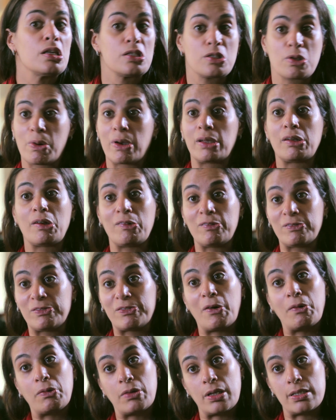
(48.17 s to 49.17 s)
So I don't
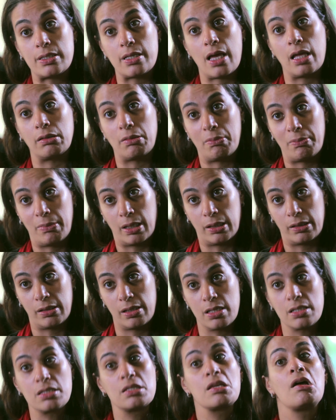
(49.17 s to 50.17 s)
focus on the
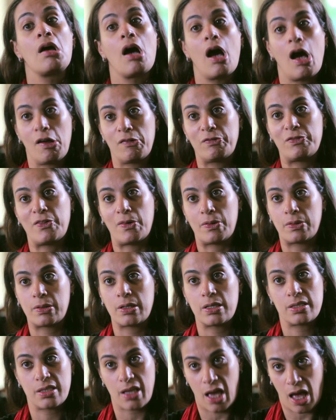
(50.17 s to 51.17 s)
millions. I
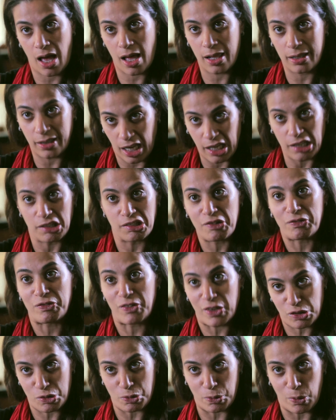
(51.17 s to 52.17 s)
focus on
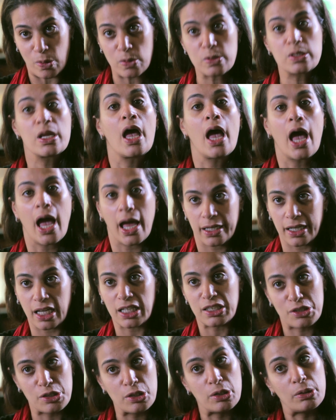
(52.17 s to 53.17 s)
individuals. And I
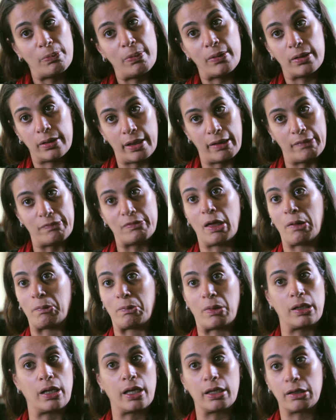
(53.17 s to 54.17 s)
do believe that
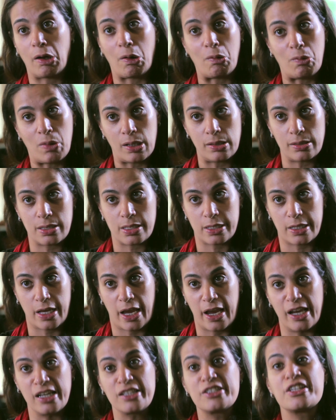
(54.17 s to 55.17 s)
when I go on
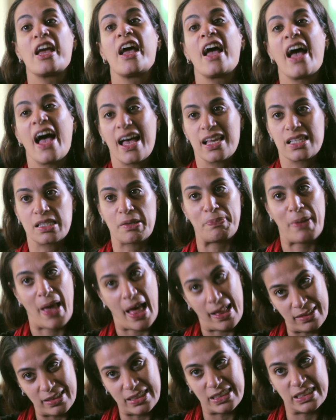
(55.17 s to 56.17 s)
stage as a
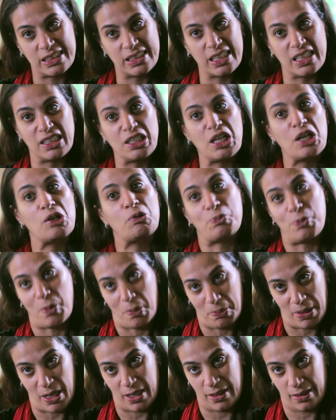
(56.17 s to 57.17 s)
Palestinian
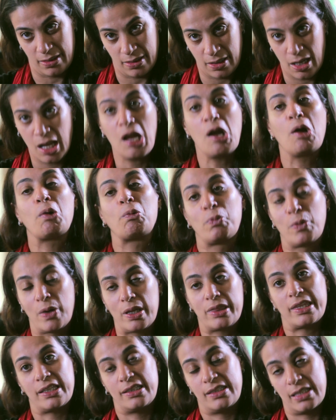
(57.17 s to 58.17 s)
woman
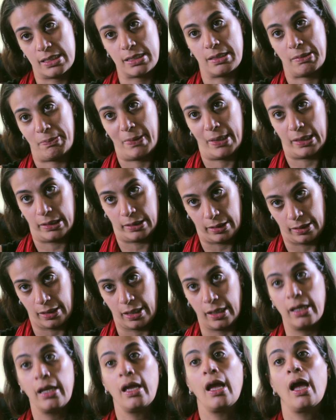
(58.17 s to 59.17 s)
with a
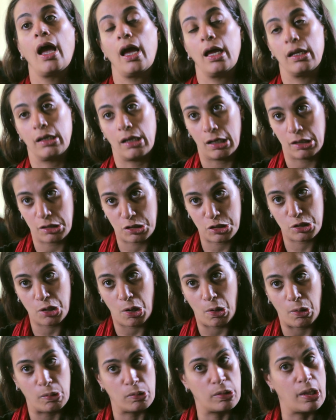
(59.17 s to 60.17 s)
disability, and I
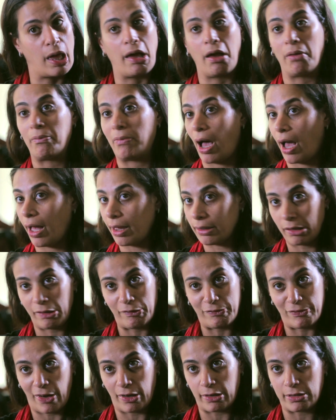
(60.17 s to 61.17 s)
show that I'm highly
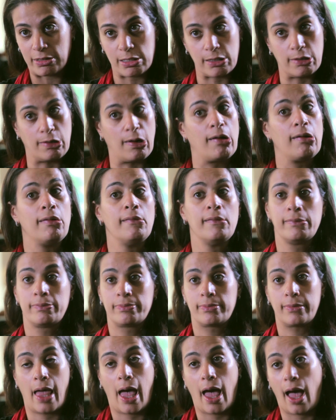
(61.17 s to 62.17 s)
functional,
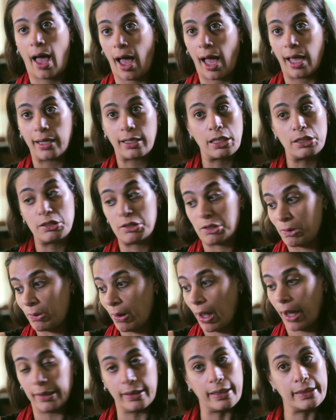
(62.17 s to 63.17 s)
that I can do
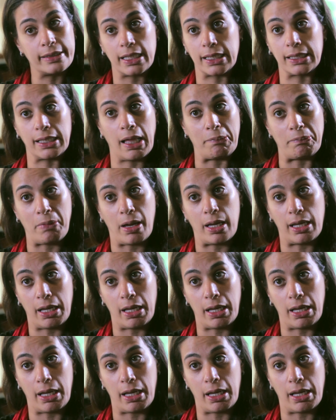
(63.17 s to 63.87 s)
anything that my